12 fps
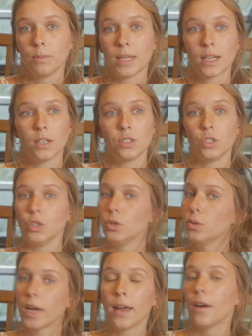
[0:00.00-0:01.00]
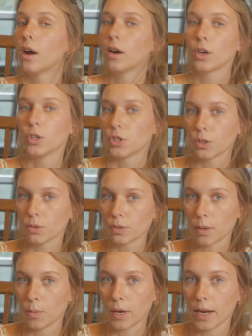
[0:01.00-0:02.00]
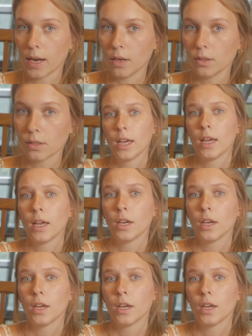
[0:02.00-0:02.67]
because you cannot control someone else